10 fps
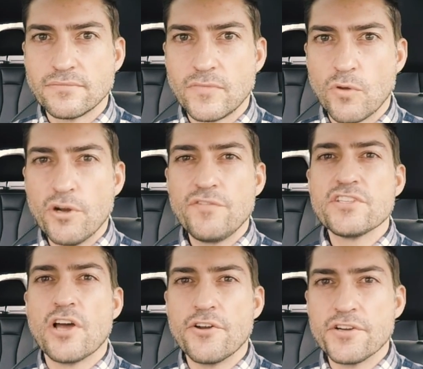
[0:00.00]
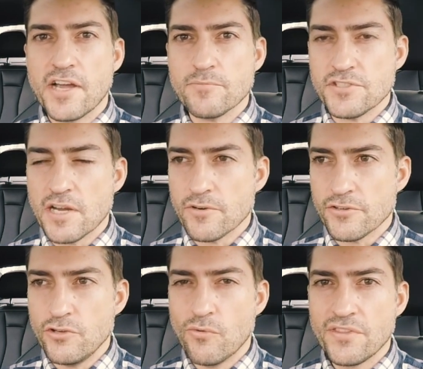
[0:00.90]
What if he's 100 times dumber?
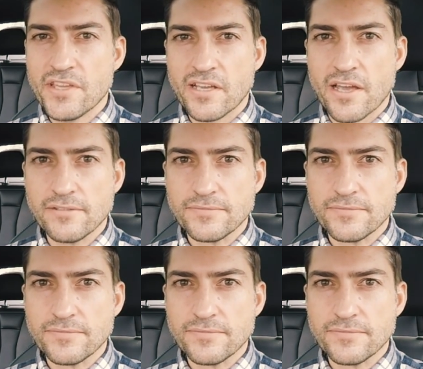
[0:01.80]
Do you want that guy?